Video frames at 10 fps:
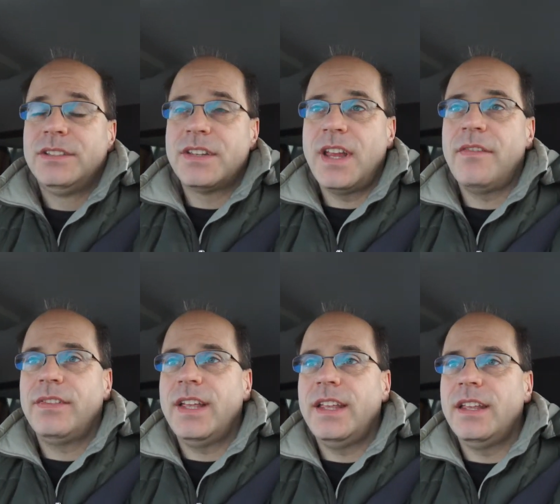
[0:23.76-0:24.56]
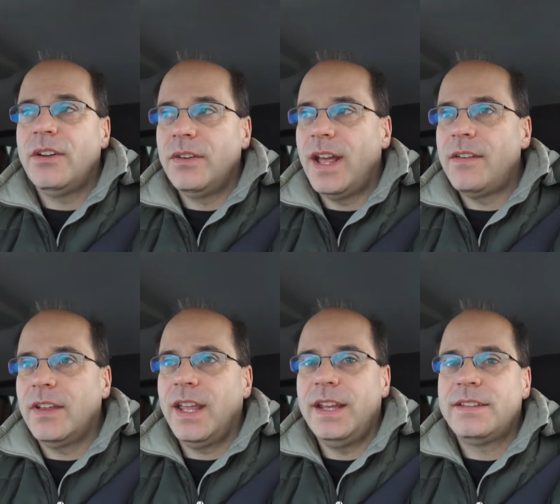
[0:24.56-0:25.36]
To safely,
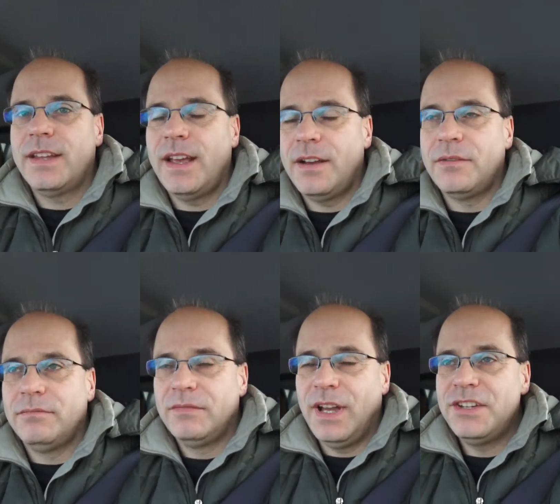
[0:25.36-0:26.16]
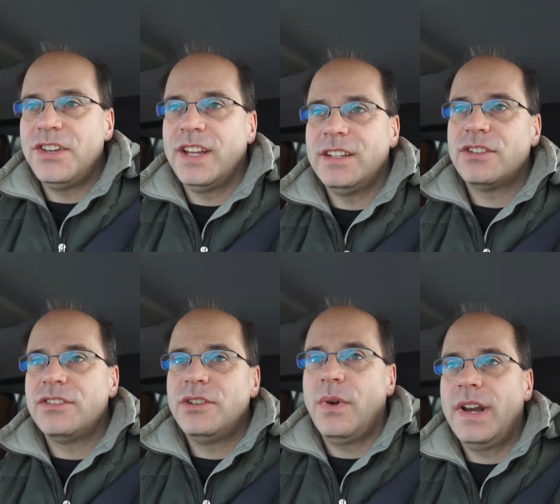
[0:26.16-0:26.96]
navigate icy
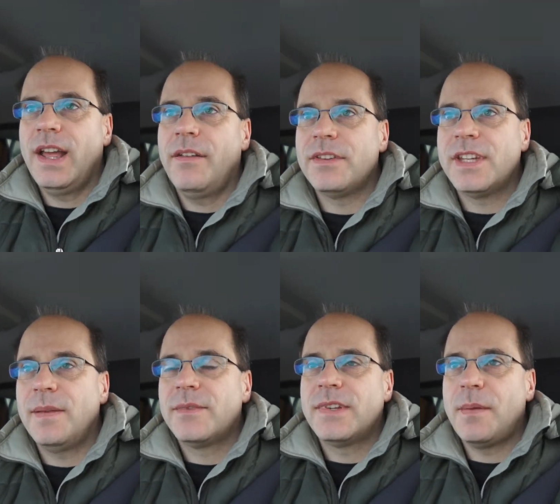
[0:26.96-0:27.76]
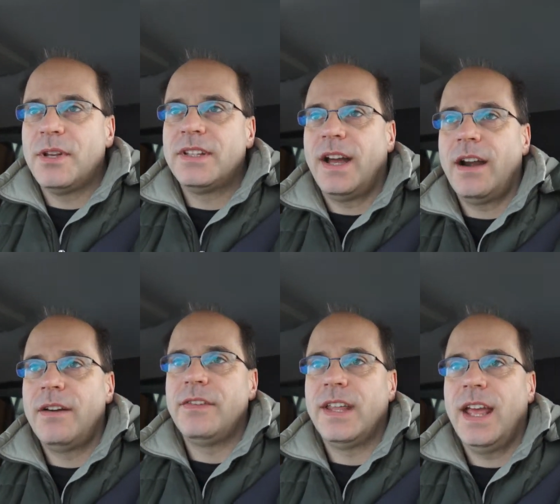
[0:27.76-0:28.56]
conditions, you want to have the same type of
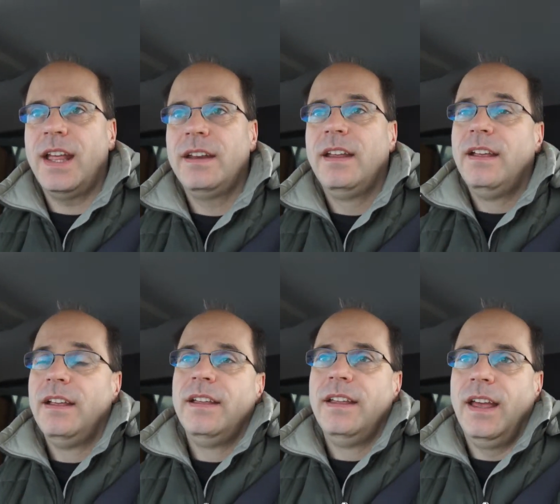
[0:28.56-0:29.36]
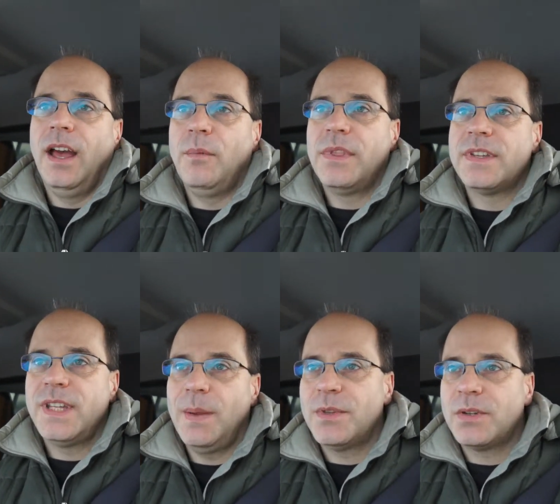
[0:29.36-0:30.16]
tire if you can. With the
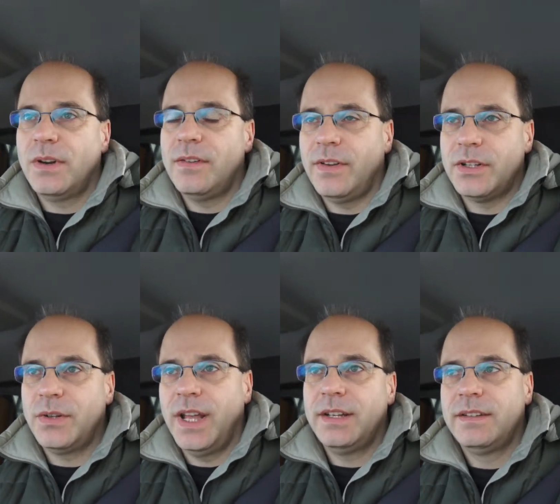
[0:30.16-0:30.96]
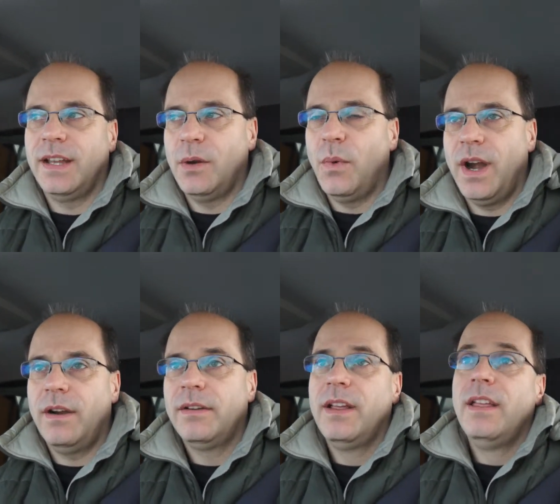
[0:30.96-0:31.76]
same sort of a tread
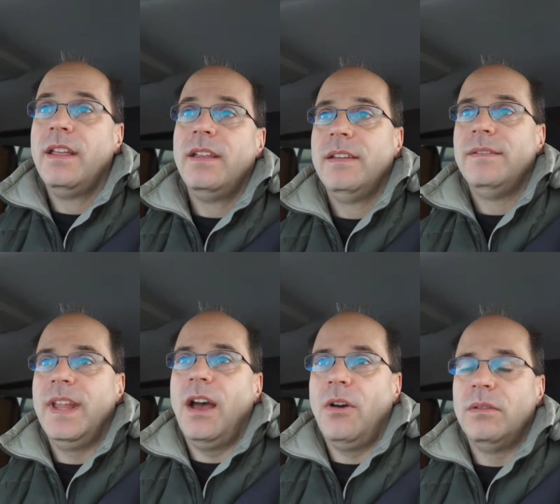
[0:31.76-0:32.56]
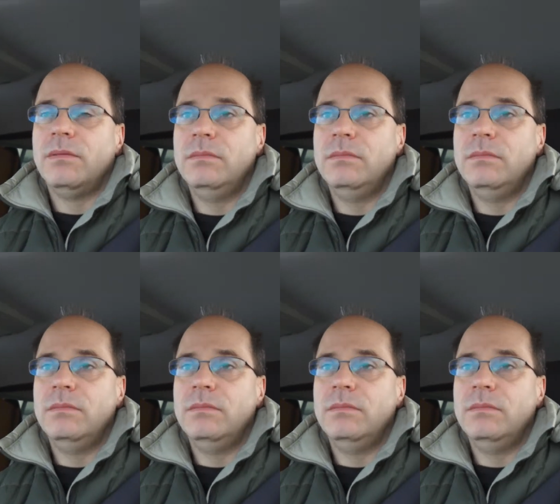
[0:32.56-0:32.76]
wear. Now,